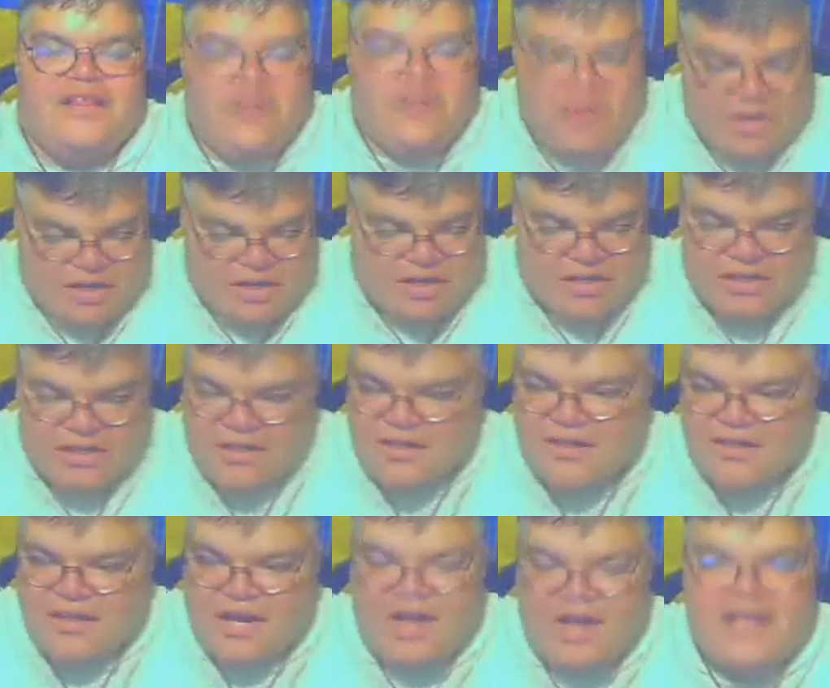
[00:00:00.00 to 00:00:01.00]
Look
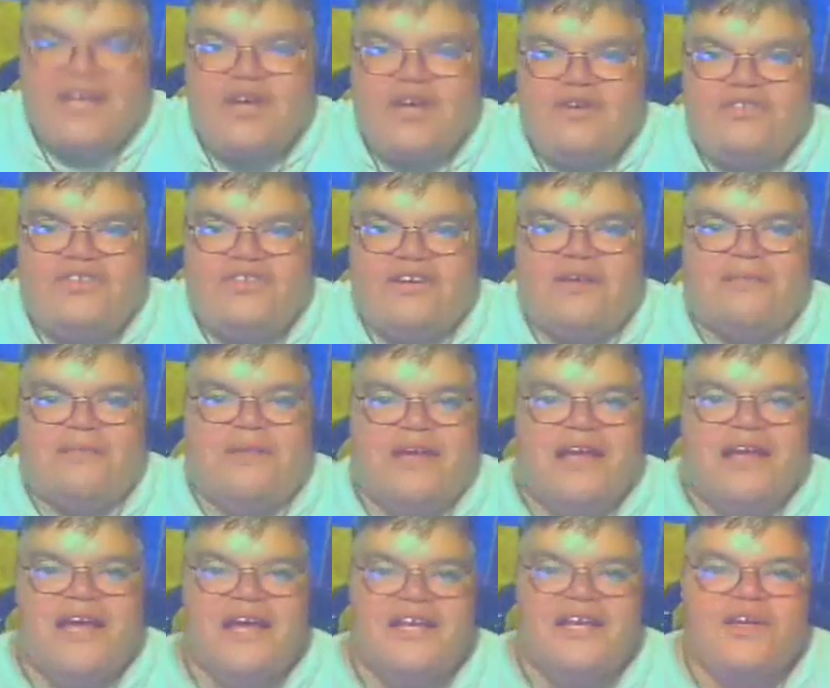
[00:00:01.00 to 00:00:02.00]
on YouTube.
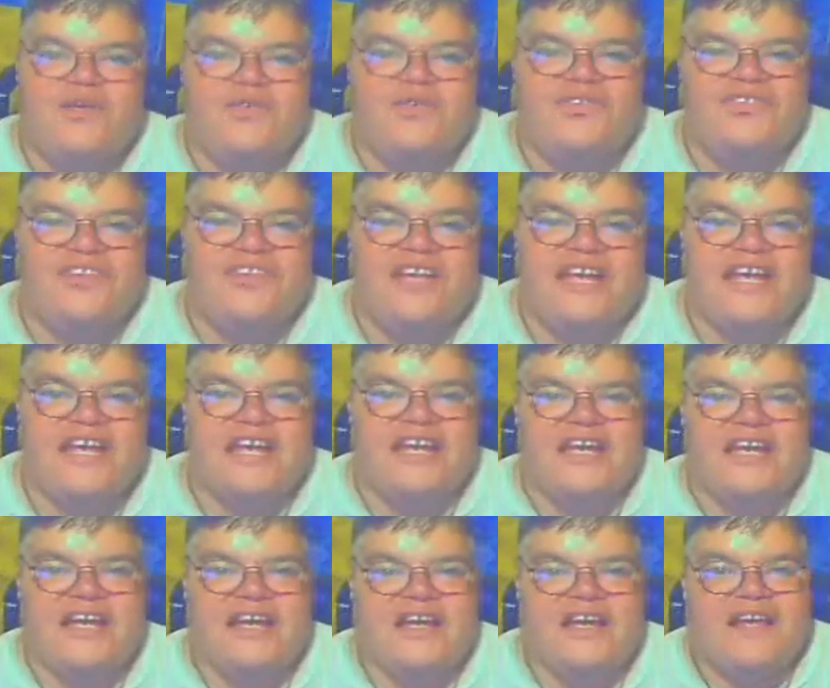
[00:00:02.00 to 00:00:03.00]
You'll
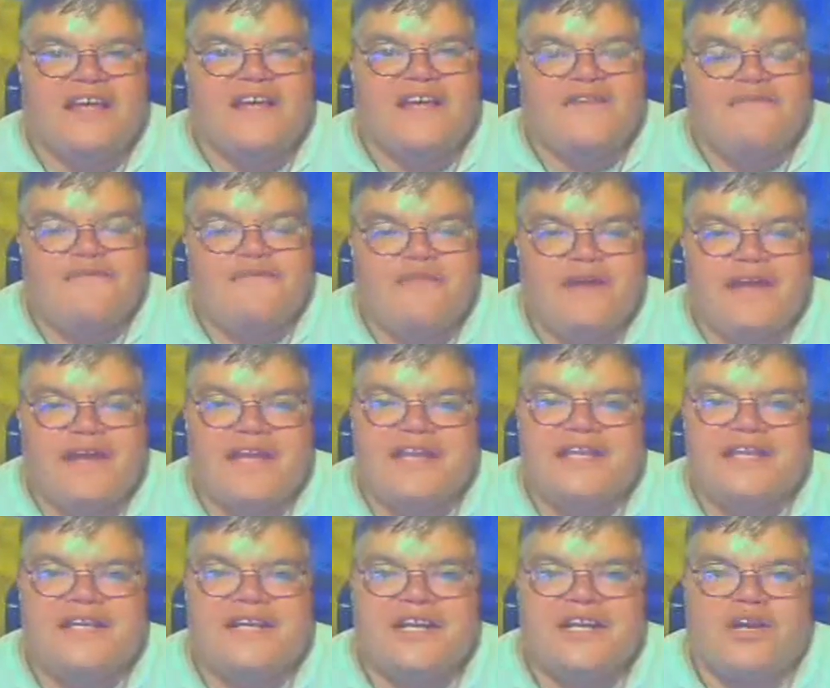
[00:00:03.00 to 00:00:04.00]
see
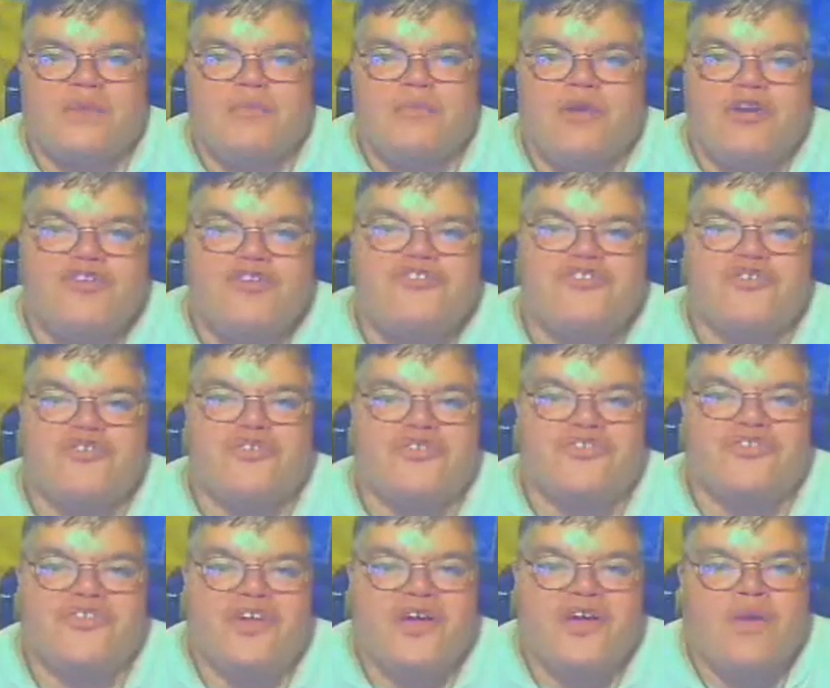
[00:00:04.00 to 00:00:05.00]
friggin'
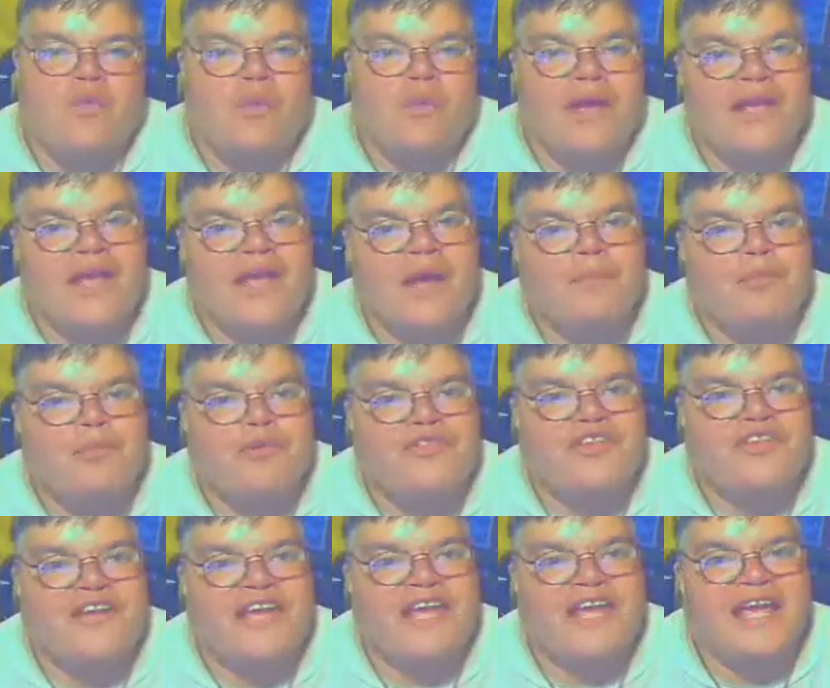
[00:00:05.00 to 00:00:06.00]
commercials. Wake up
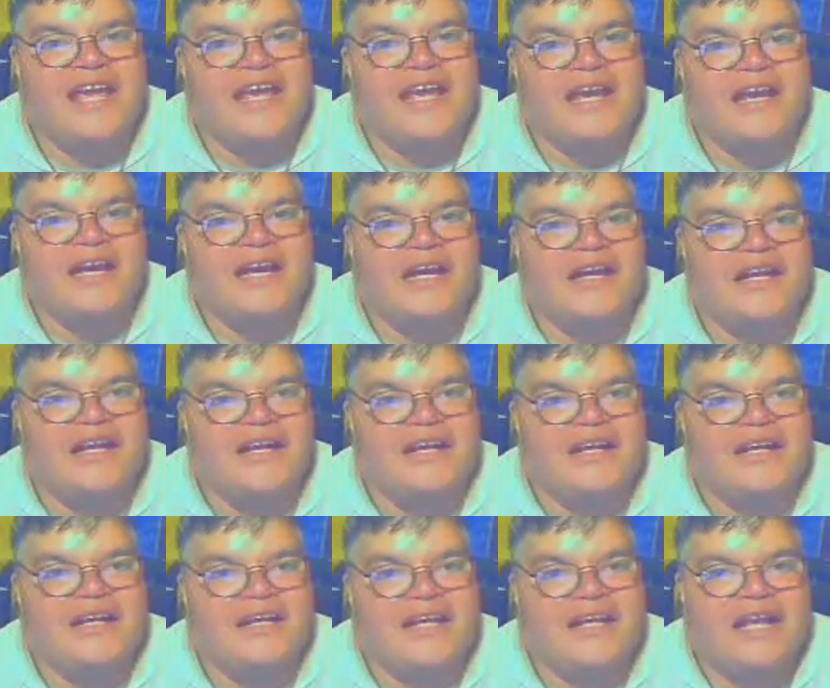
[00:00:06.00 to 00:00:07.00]
with the king.
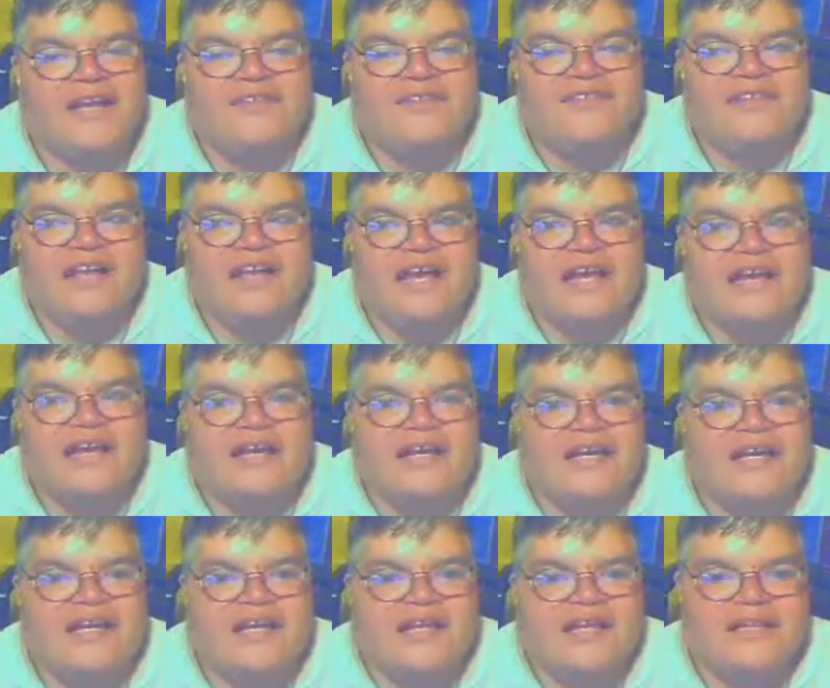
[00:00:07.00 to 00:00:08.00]
It's like
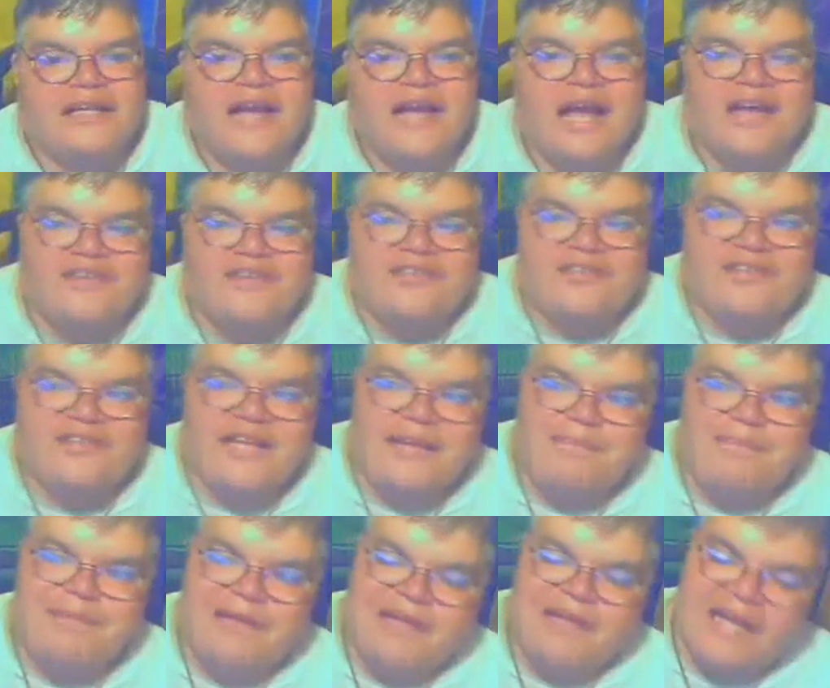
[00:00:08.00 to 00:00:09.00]
the guy is
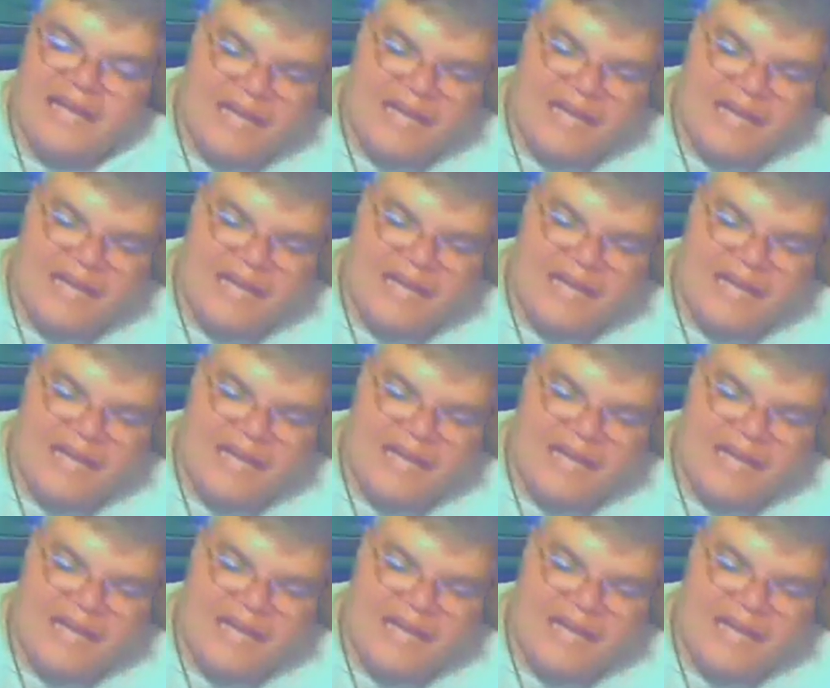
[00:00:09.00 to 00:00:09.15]
sleeping